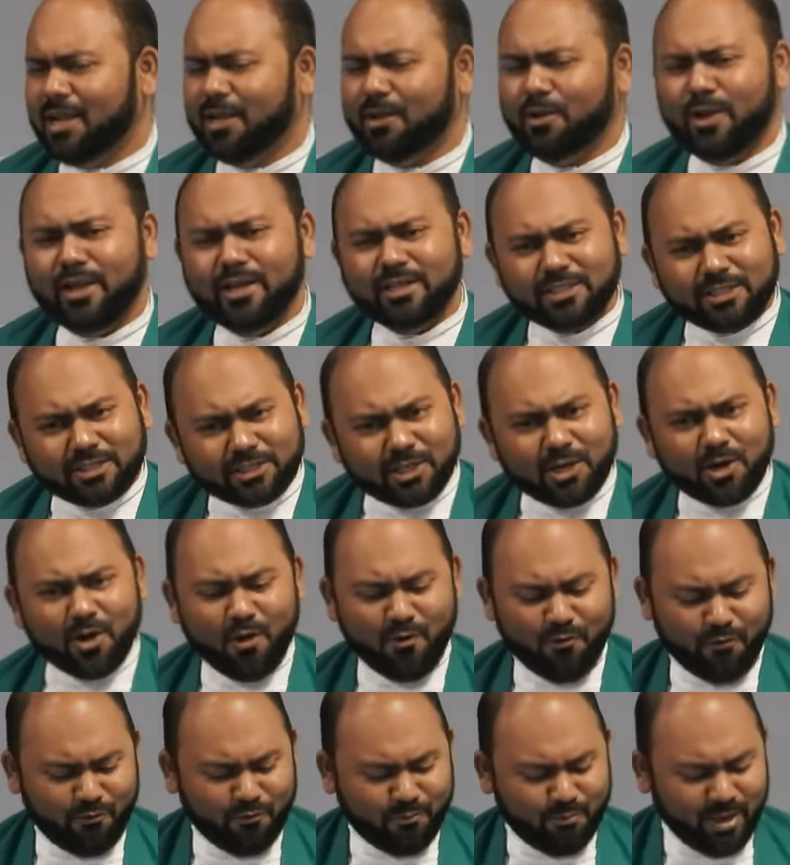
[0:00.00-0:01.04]
You know, instead
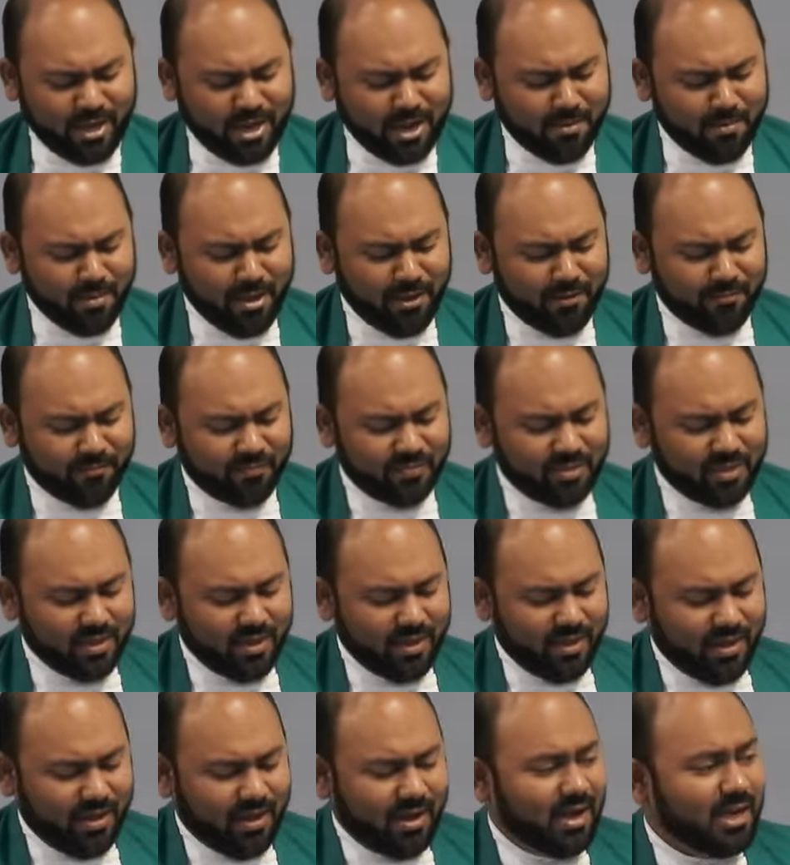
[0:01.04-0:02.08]
of becoming
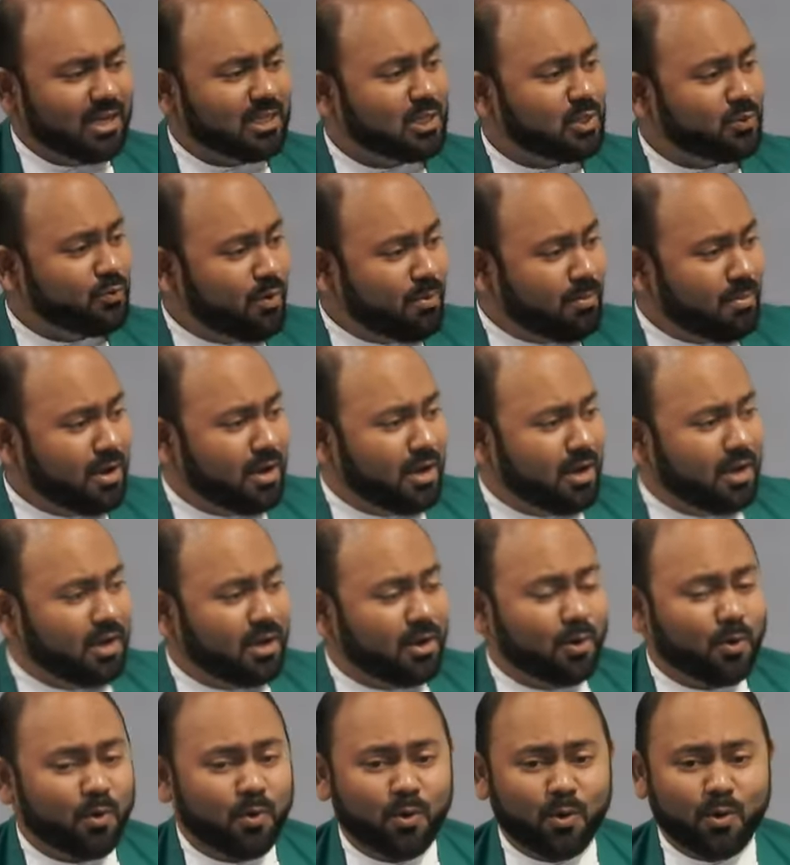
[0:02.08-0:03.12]
a
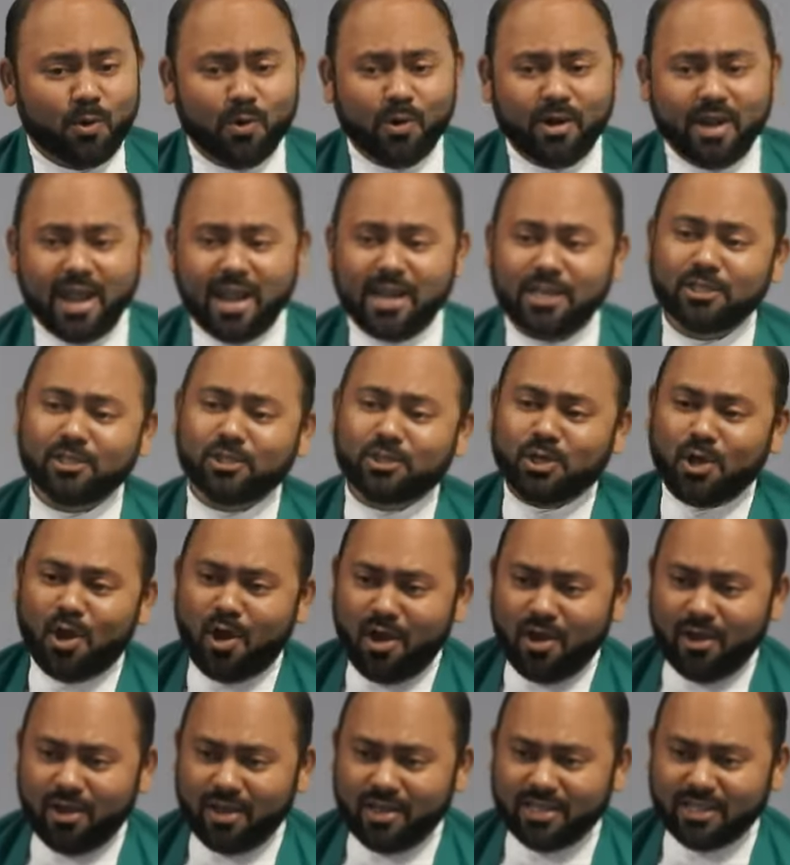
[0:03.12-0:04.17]
swimmer who could
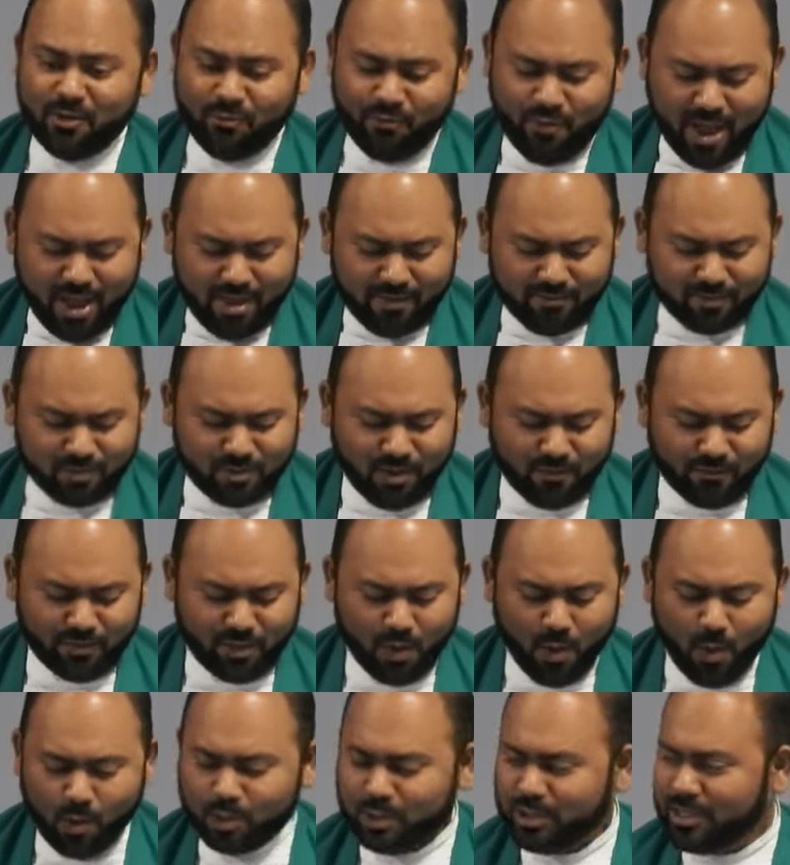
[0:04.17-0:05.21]
enjoy the waves of
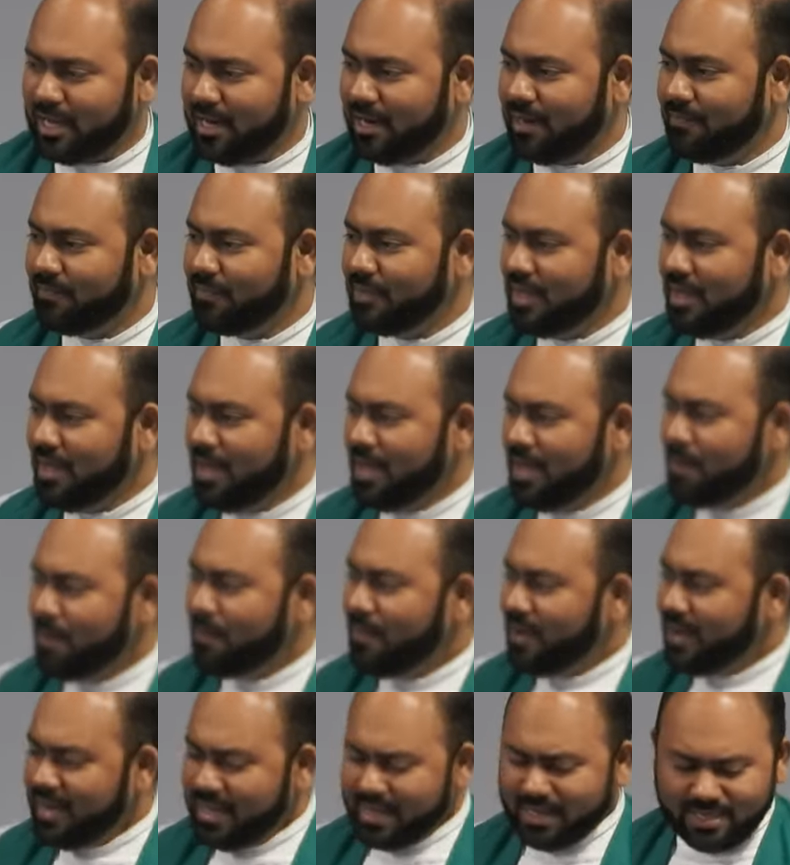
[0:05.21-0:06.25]
the ocean,
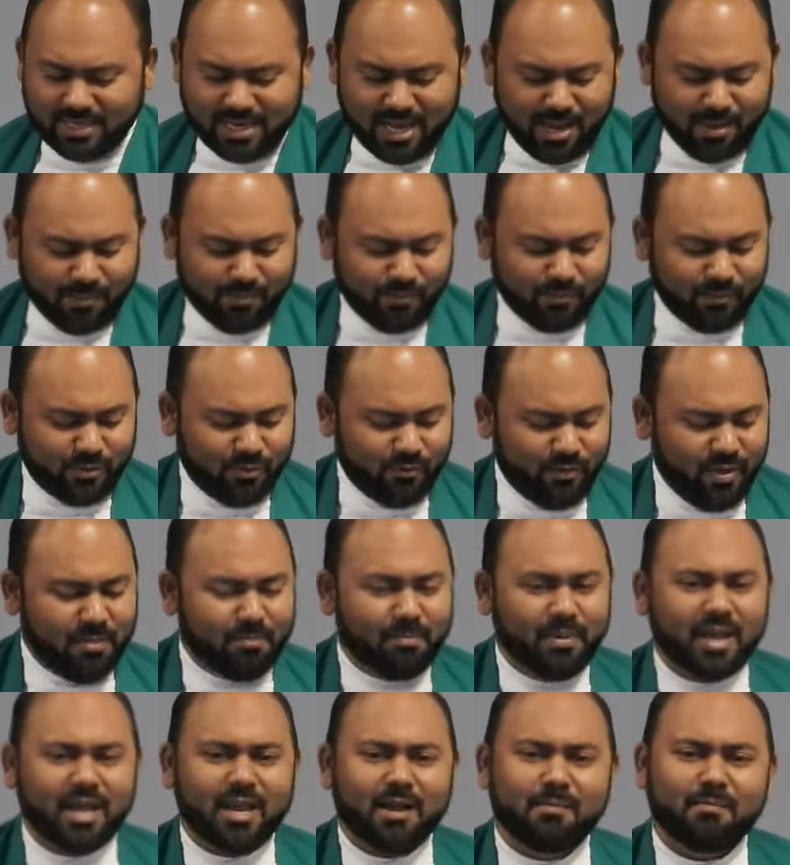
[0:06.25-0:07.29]
many a times we
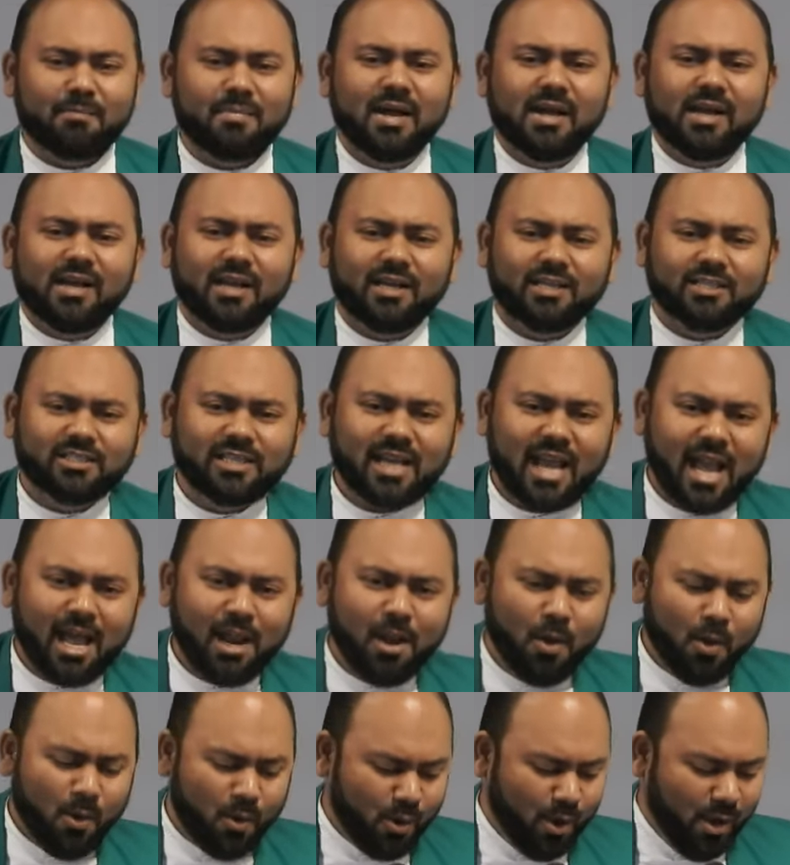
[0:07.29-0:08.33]
become a
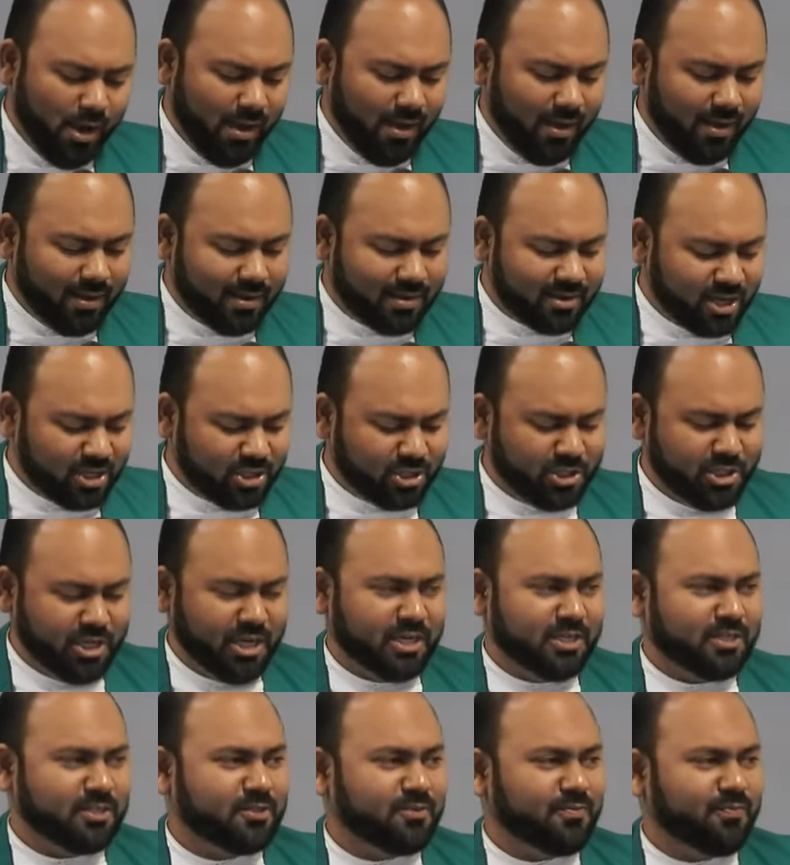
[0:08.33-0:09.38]
shallow
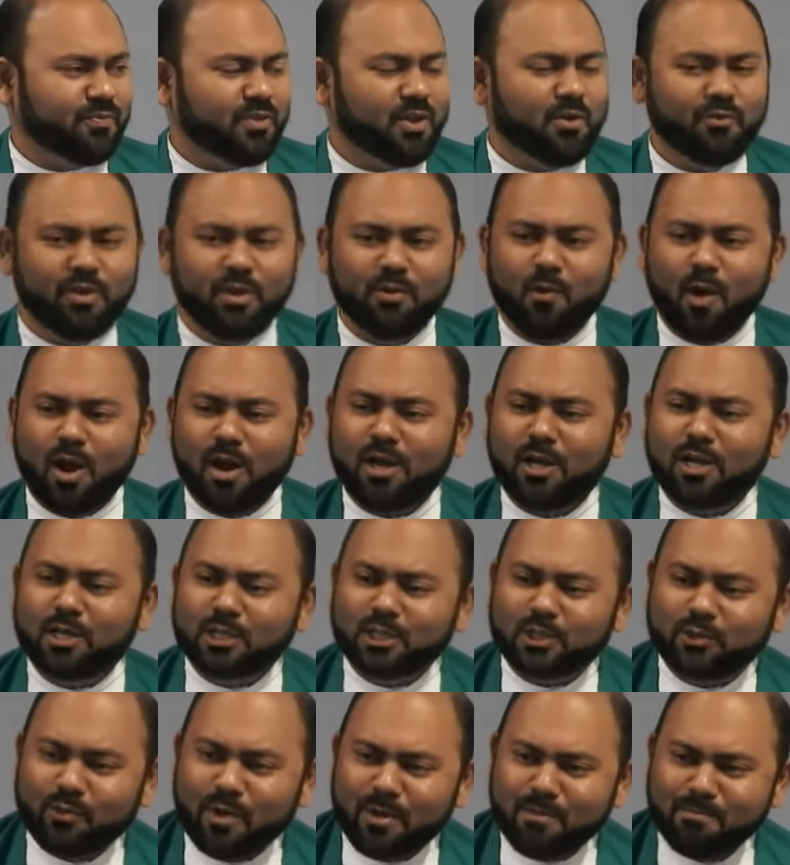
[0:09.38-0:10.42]
Christians. We want to
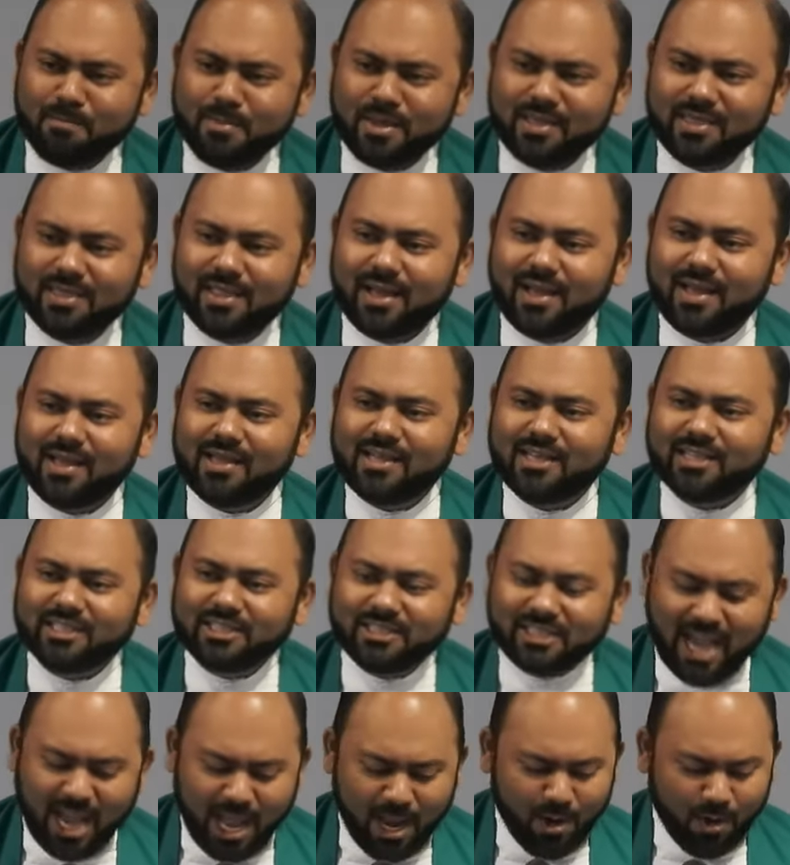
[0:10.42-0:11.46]
swim in the
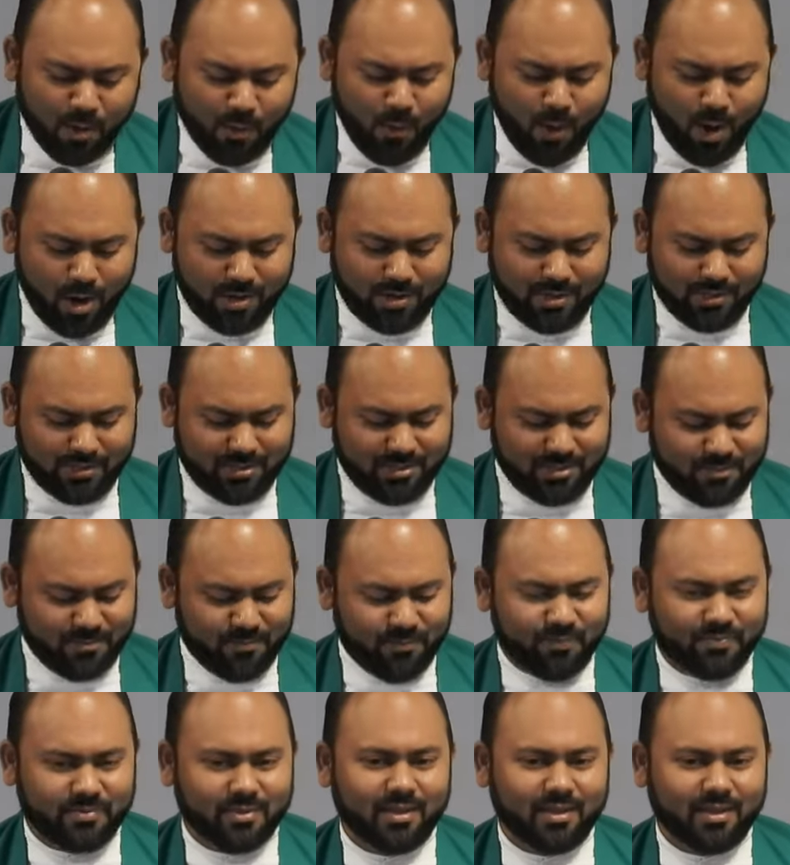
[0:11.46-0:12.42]
shallow waters.